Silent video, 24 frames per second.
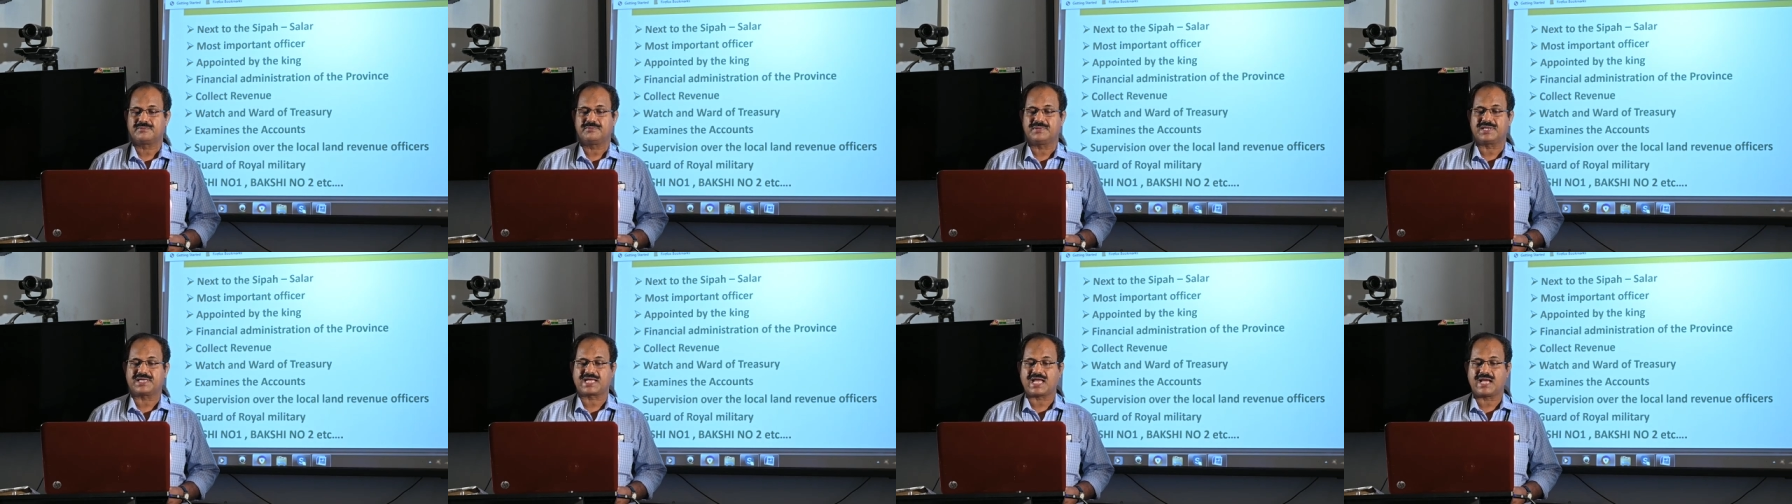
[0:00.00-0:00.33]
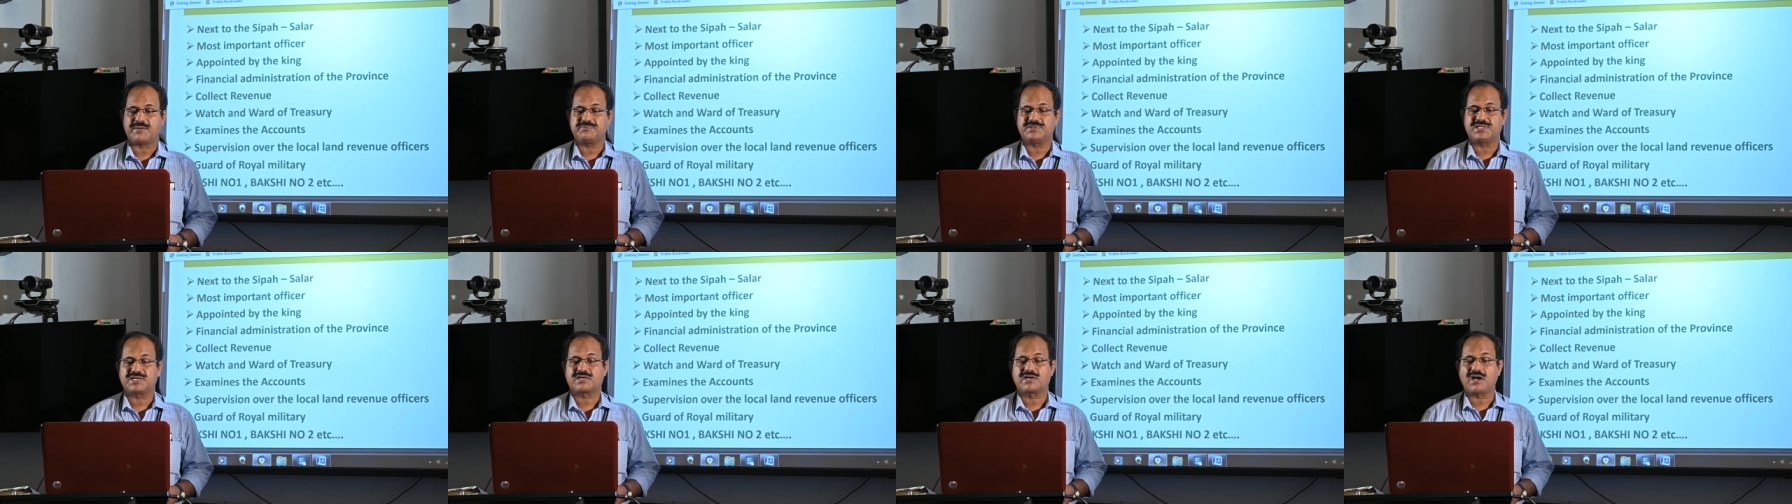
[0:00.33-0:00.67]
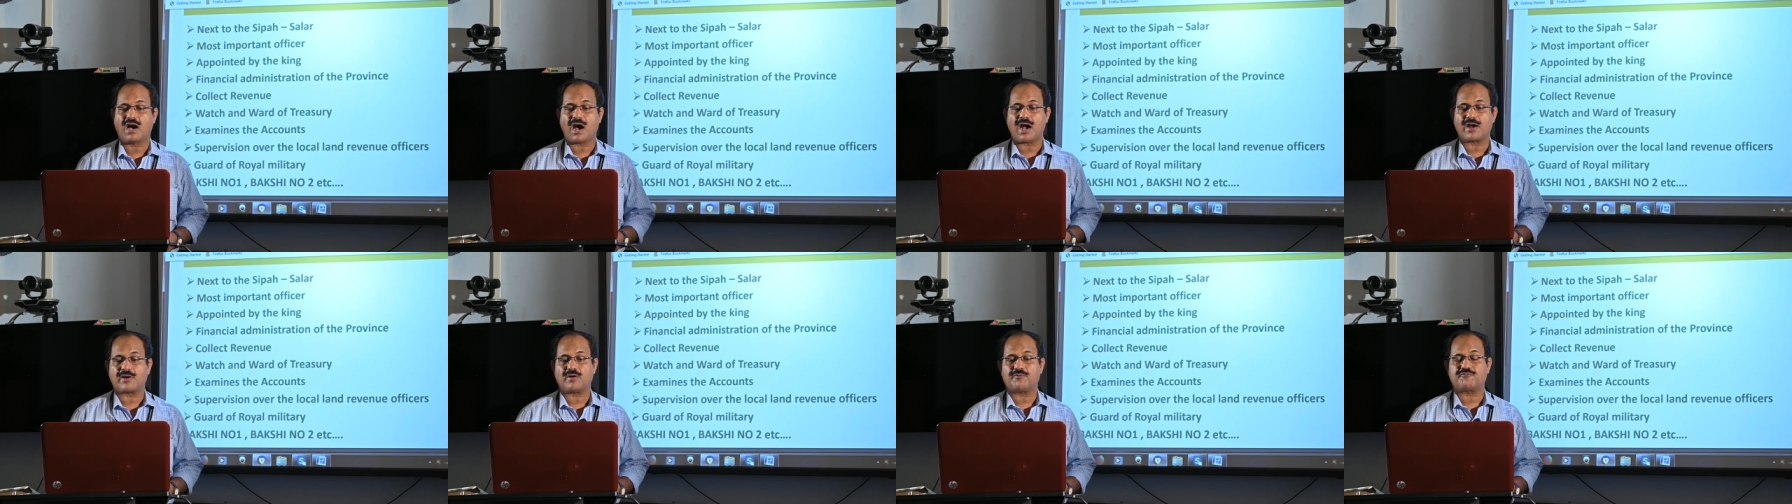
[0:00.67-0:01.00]
became the
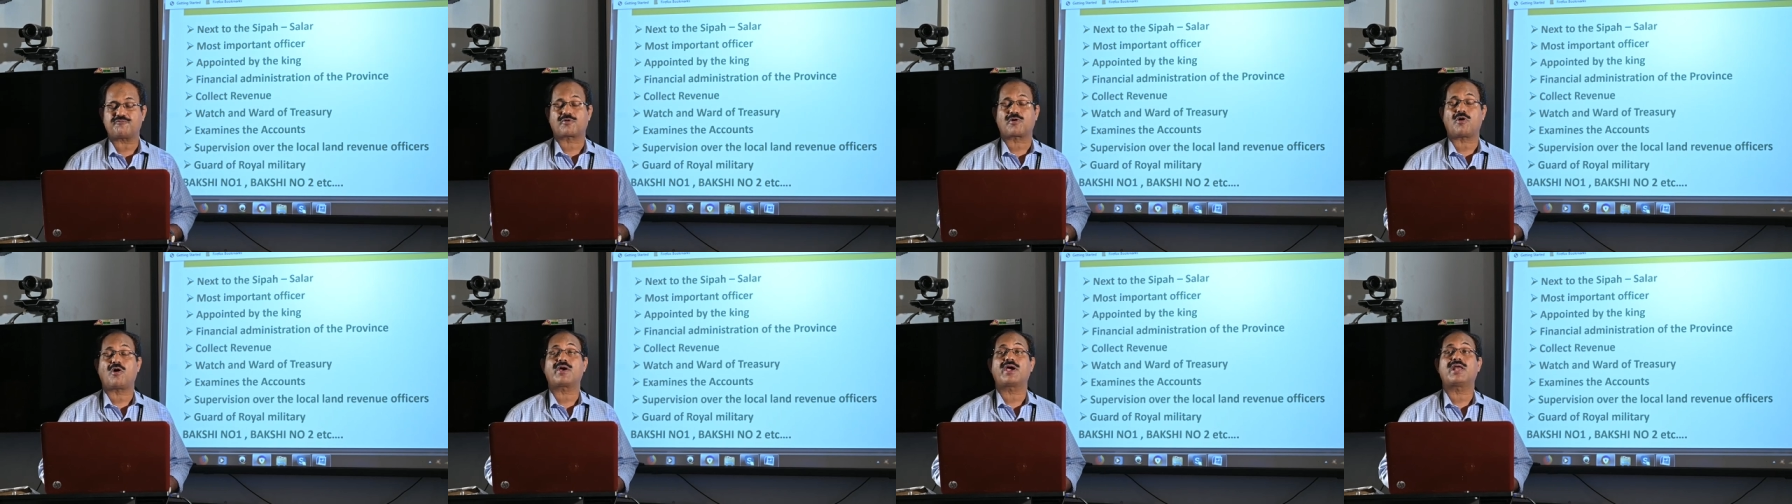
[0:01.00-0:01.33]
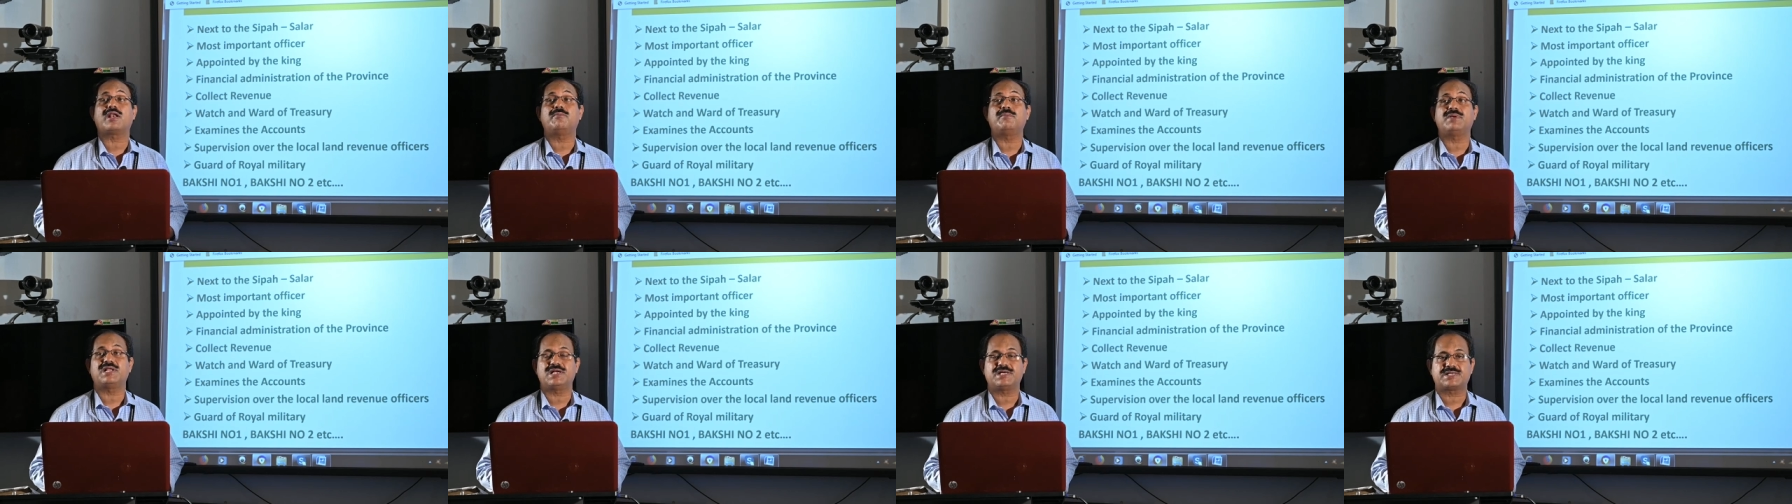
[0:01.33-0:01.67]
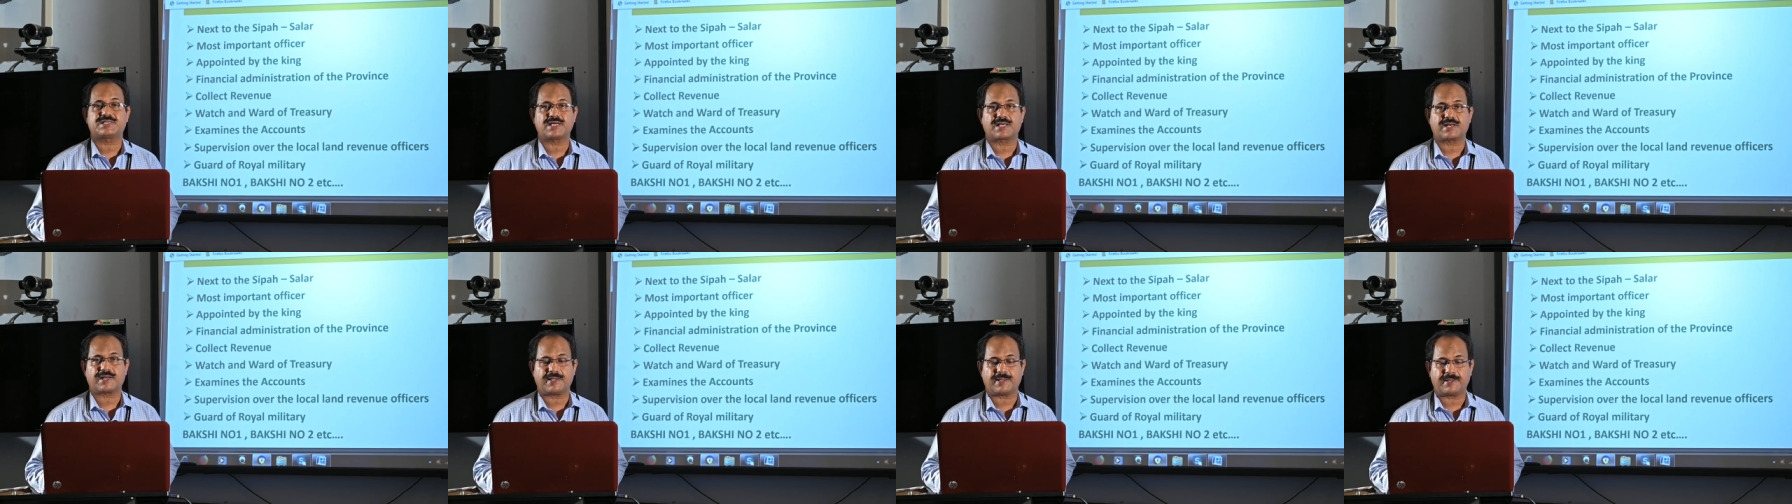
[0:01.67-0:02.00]
guard of royal
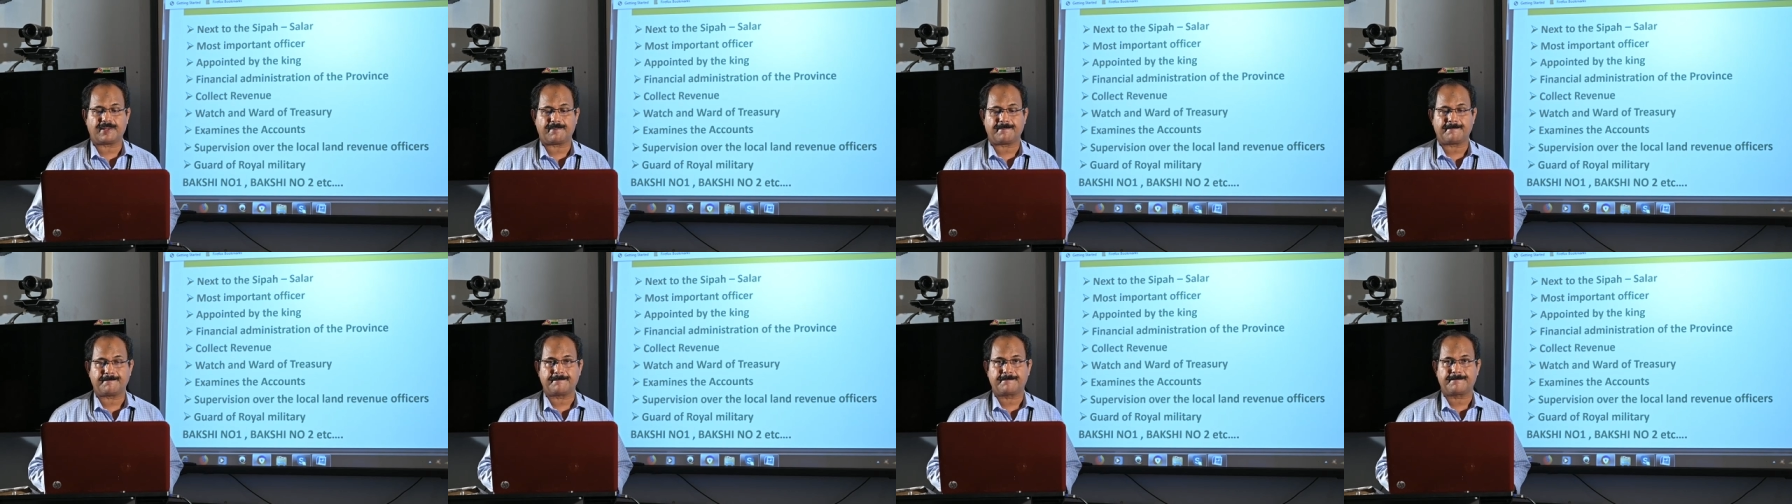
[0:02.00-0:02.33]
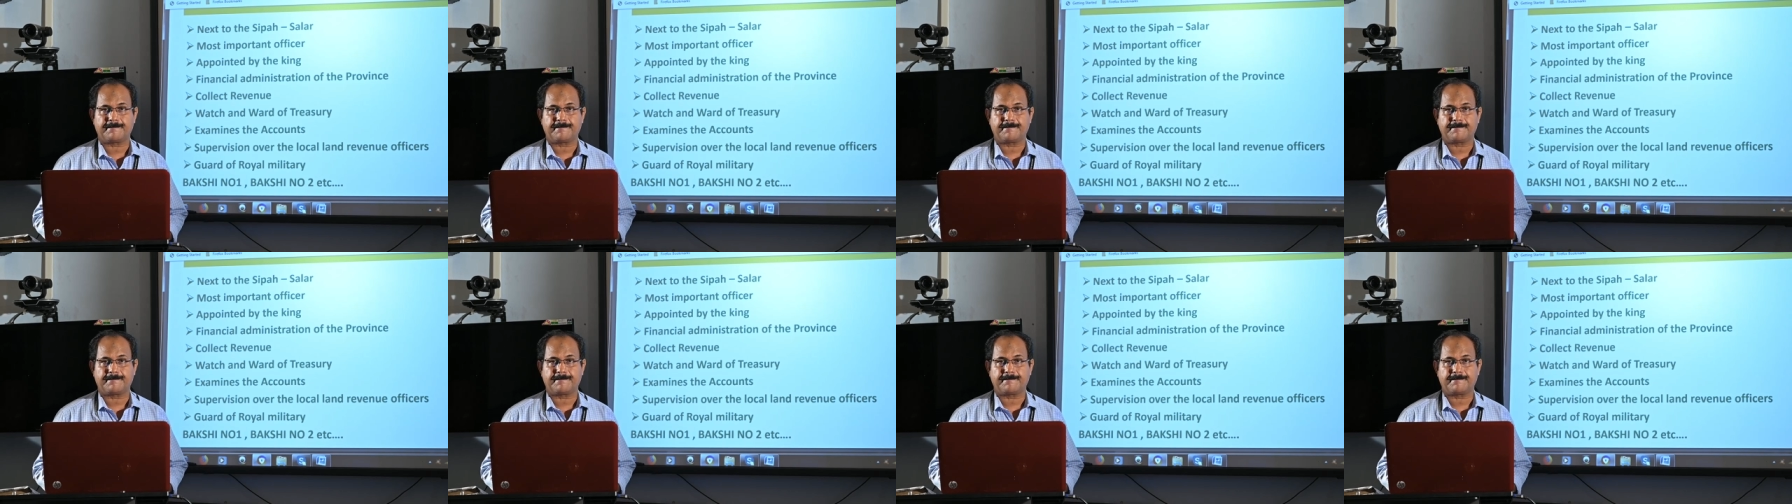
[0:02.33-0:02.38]
military.